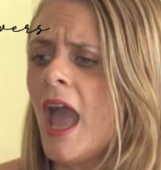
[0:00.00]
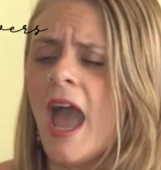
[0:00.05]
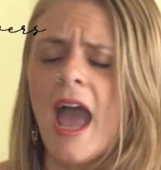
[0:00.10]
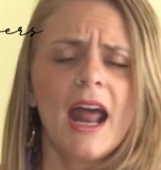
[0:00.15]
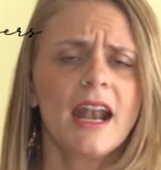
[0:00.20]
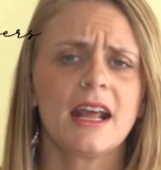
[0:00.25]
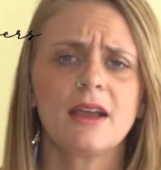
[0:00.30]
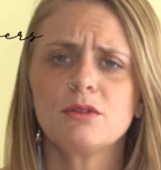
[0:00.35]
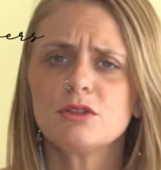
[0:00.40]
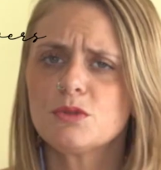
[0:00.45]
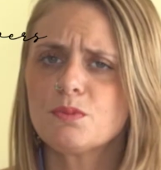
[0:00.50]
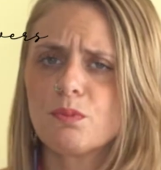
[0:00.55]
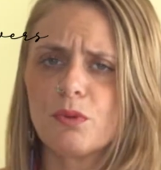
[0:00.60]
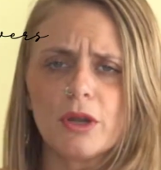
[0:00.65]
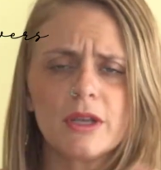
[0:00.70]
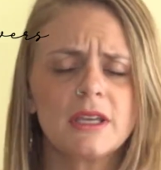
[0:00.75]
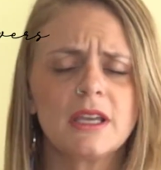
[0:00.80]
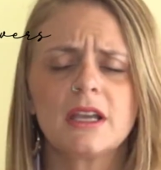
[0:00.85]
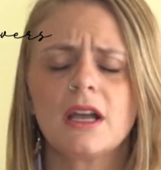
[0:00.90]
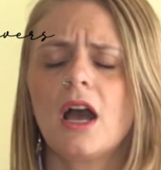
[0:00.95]
And I was
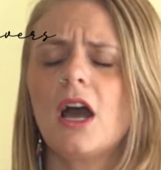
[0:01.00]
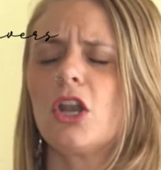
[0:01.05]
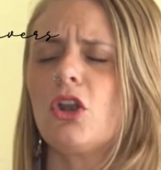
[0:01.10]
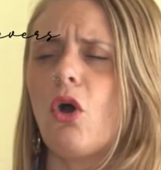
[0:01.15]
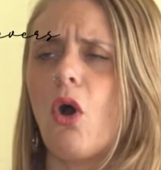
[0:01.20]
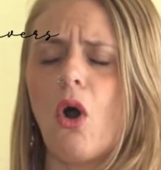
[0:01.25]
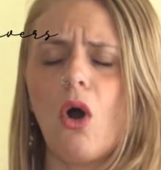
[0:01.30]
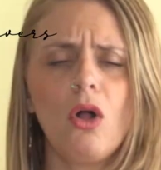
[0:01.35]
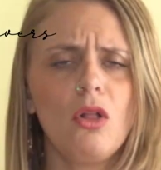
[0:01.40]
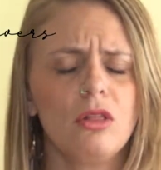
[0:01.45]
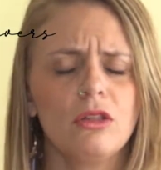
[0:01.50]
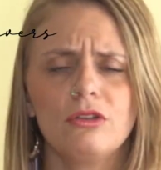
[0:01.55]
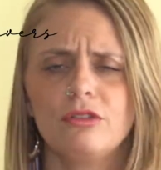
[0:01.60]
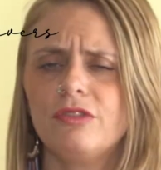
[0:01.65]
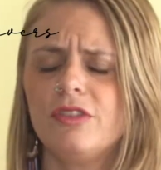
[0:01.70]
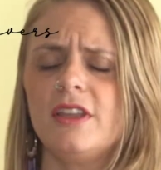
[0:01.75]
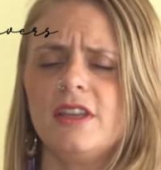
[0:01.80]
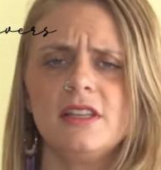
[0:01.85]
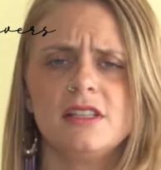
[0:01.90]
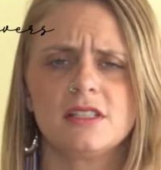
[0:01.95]
bringing on all of
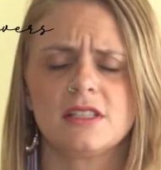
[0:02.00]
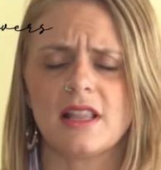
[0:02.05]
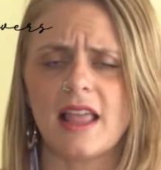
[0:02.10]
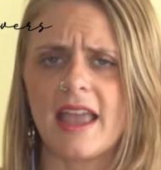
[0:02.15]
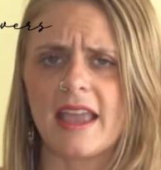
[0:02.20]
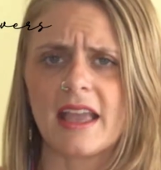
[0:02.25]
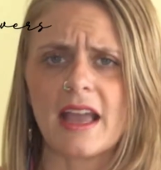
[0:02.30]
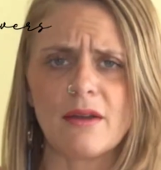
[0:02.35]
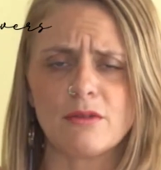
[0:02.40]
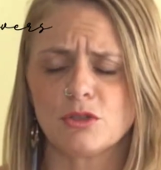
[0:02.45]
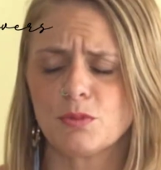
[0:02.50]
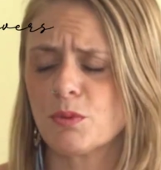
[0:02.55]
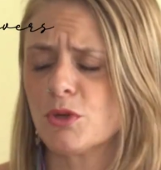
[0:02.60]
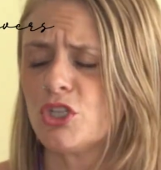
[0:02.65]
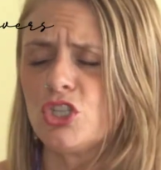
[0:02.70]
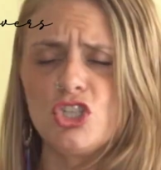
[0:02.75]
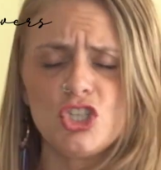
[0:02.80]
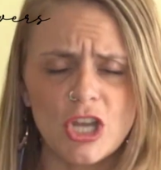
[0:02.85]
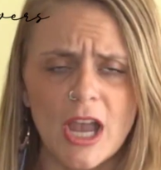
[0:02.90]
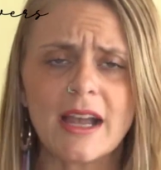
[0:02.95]
these, I was
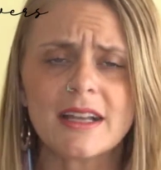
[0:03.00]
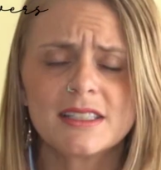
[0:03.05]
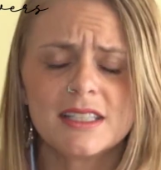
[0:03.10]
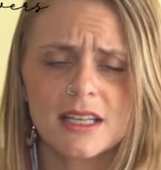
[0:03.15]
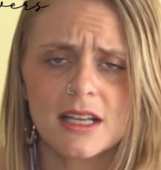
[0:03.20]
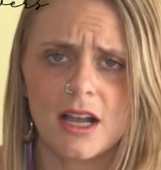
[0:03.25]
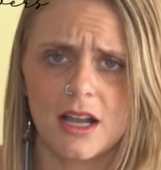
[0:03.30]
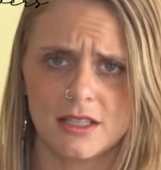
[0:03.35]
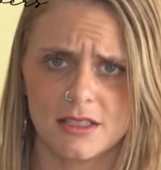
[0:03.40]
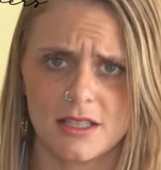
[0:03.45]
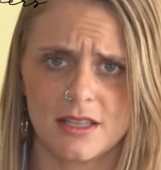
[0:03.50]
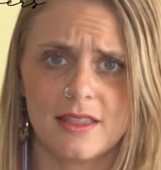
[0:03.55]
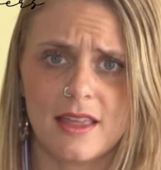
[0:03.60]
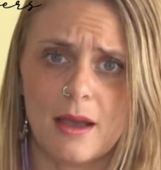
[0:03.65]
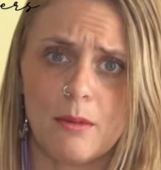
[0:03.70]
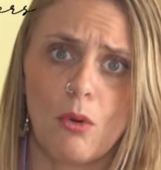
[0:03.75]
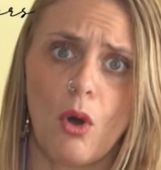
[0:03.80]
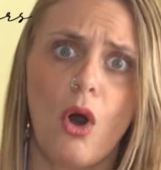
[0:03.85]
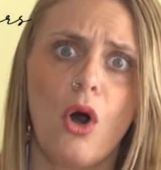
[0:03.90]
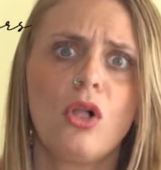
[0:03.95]
projecting onto
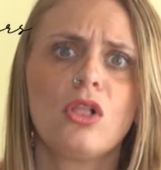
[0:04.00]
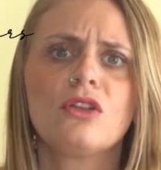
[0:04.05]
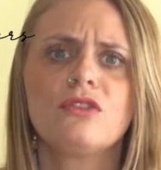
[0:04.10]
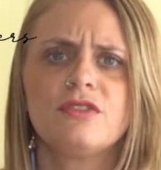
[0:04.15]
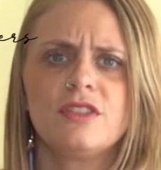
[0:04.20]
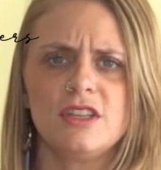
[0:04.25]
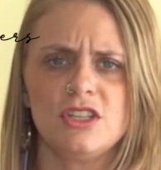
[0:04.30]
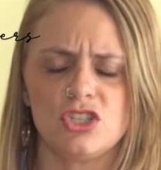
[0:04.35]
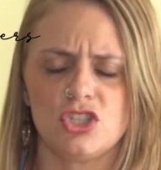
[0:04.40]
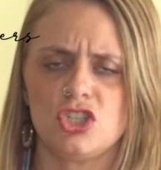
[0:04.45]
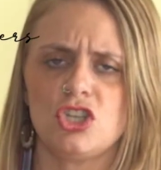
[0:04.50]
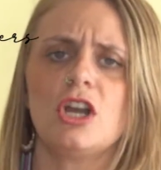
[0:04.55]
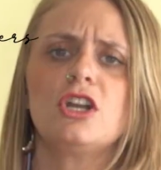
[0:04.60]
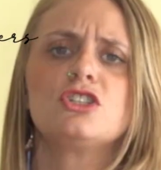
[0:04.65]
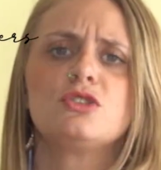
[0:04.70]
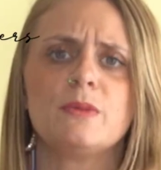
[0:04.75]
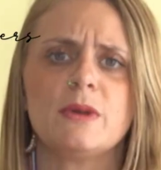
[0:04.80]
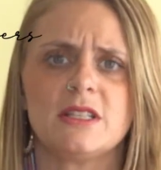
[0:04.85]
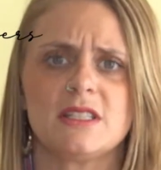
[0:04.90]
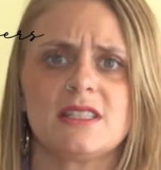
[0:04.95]
them all of these
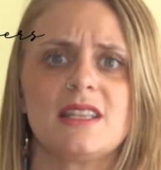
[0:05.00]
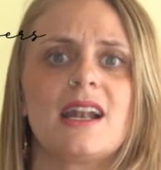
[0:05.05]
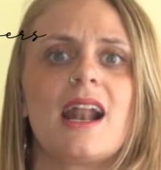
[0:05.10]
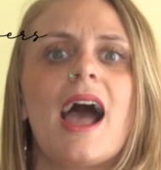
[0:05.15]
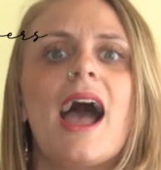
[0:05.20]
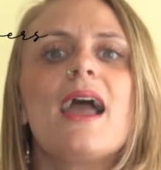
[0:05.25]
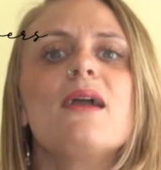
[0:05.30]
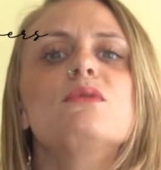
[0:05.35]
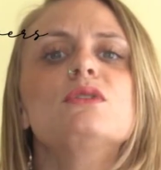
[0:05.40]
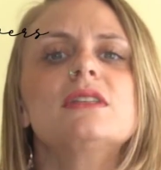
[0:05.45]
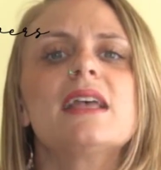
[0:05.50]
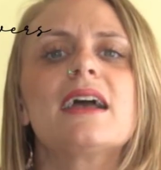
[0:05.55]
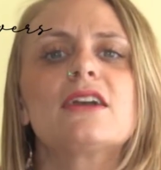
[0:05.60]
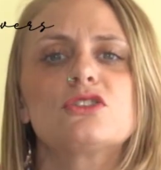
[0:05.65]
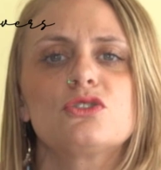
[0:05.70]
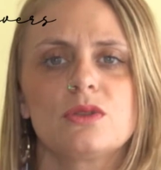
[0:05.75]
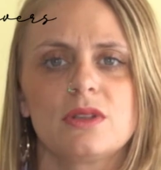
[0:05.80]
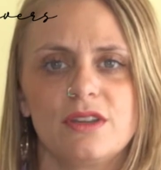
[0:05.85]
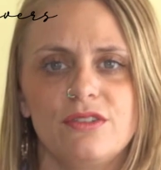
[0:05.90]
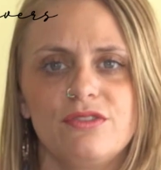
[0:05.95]
judgments that I was
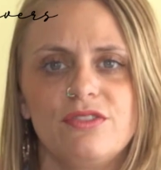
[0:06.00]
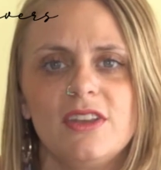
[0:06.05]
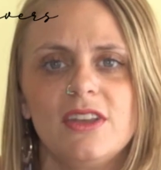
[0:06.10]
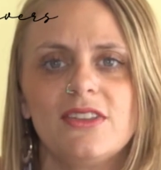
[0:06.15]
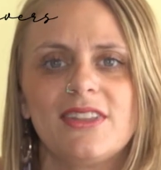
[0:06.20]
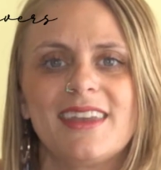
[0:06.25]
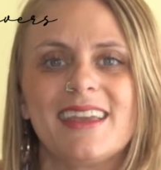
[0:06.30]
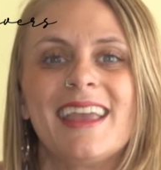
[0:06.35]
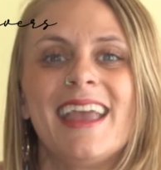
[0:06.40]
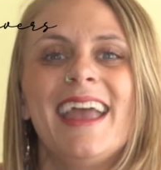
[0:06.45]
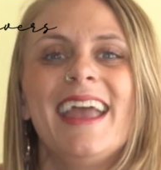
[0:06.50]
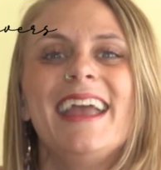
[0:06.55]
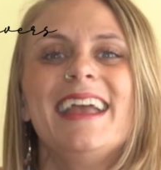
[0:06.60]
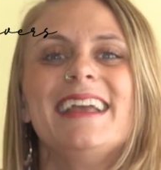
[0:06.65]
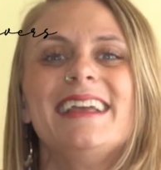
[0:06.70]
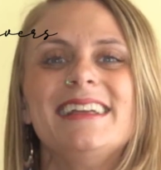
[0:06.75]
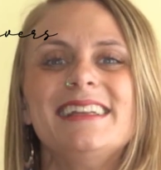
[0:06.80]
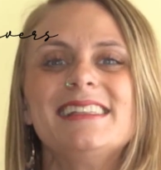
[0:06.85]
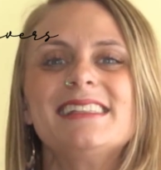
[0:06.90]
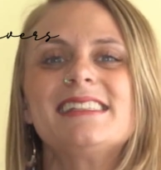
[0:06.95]
actually feeling
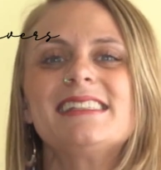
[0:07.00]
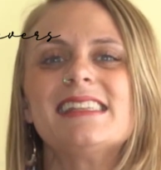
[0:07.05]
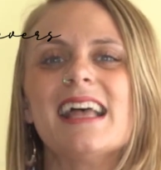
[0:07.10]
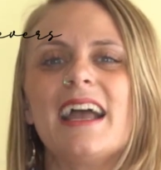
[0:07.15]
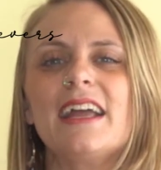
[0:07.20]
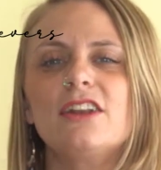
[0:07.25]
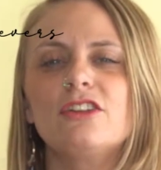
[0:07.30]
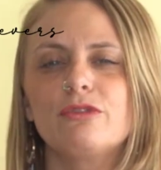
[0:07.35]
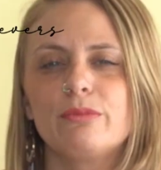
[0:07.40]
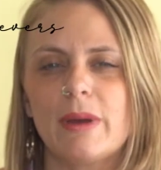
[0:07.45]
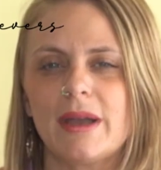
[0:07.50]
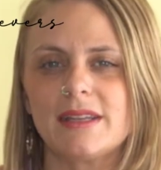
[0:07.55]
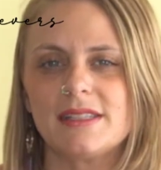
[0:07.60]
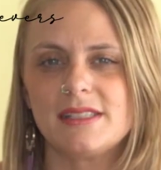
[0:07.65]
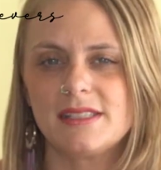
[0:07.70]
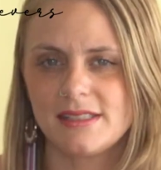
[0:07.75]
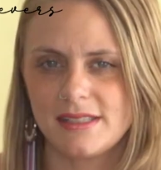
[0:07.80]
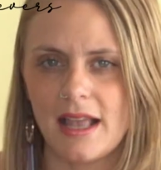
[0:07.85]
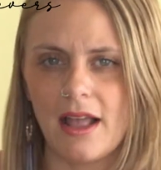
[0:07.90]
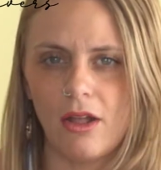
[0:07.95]
inside of
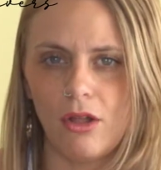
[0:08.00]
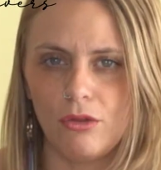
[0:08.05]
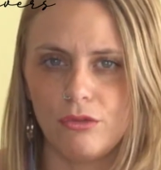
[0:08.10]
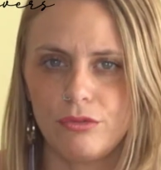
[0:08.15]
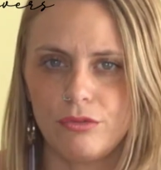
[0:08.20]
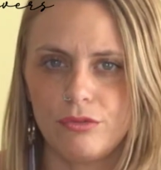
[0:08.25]
myself,